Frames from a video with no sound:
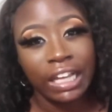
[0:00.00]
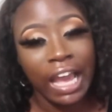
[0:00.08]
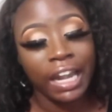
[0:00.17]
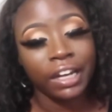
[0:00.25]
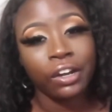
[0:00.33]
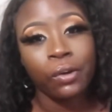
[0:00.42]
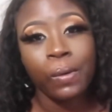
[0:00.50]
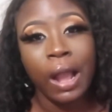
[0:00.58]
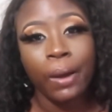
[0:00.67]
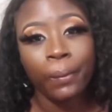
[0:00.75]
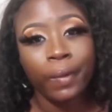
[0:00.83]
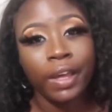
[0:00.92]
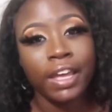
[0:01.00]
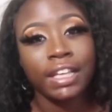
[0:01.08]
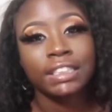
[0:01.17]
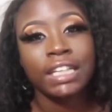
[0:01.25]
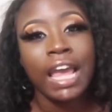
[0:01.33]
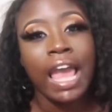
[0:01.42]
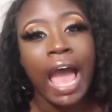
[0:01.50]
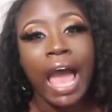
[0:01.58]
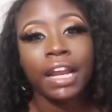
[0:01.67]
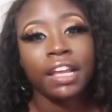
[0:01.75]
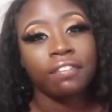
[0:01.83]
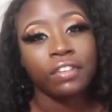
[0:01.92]
I didn't know where I was. I
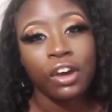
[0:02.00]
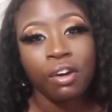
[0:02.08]
didn't even know